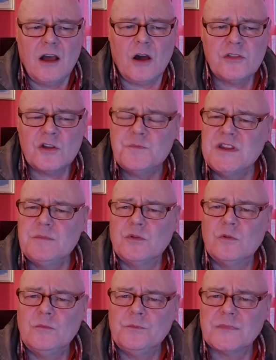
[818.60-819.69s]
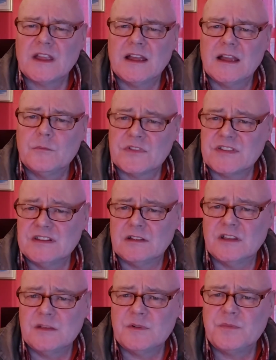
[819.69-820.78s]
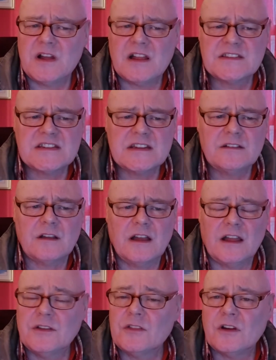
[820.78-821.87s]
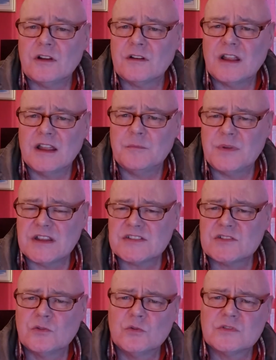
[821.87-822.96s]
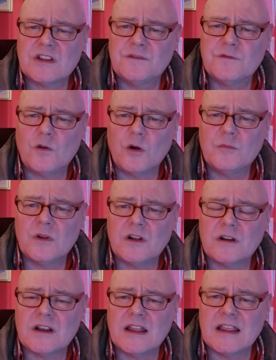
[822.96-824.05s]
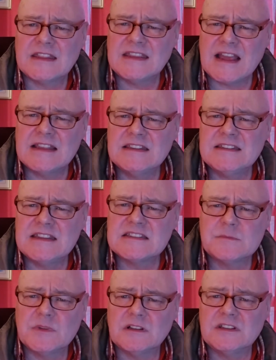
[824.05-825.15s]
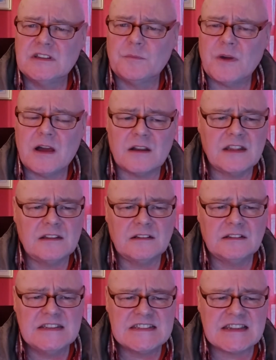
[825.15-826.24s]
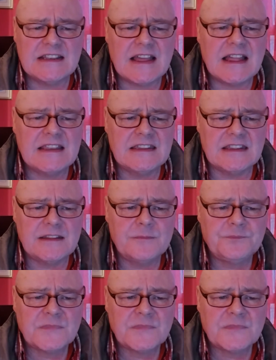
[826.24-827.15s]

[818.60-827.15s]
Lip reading: Other people within the Labour Party, another person who's a former candidate to be the leader party, Lisa Nandy,